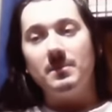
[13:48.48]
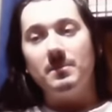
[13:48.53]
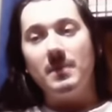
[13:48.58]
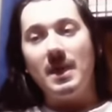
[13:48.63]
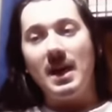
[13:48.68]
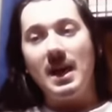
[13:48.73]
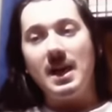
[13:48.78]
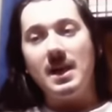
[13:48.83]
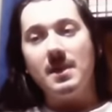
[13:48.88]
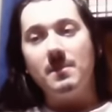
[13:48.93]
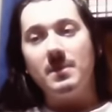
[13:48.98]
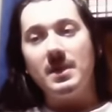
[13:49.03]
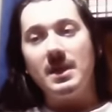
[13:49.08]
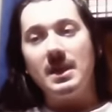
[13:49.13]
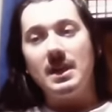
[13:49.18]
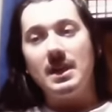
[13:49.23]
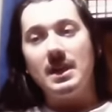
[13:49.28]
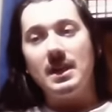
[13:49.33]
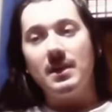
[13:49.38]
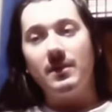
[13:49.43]

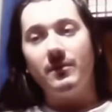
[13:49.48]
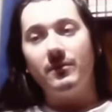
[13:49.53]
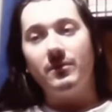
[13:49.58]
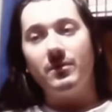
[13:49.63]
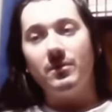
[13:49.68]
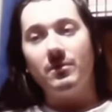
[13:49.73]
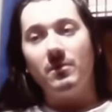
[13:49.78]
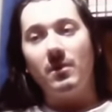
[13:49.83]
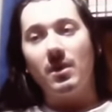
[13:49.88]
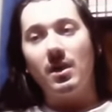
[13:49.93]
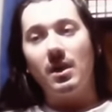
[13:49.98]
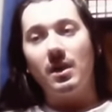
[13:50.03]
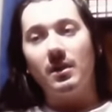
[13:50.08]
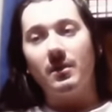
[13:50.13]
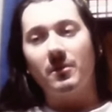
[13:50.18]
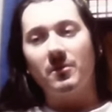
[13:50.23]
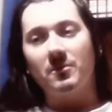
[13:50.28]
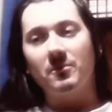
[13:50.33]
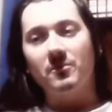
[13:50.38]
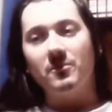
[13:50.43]
maybe if you
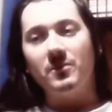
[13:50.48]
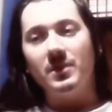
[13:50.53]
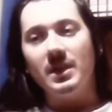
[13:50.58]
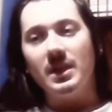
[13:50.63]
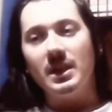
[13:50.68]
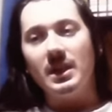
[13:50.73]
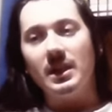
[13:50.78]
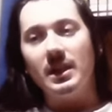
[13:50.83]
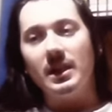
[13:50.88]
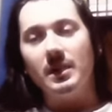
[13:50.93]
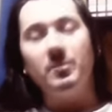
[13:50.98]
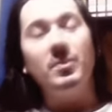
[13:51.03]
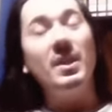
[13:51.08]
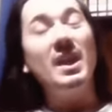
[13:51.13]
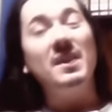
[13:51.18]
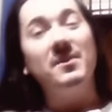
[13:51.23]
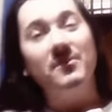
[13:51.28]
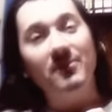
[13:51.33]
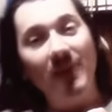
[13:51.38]
are a really big